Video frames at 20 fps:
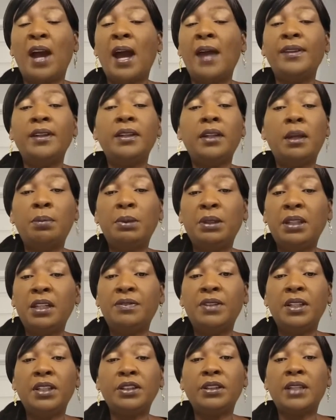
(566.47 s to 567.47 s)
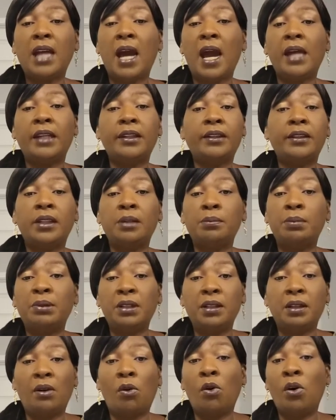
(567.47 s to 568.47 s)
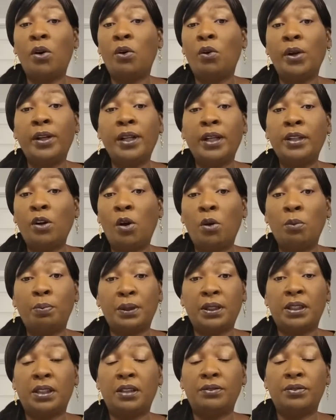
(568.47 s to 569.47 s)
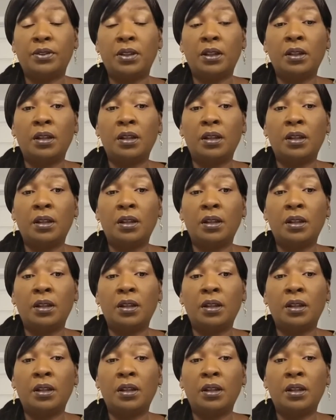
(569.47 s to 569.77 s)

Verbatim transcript: Either they believe there's God and they believe, or, or they don't believe.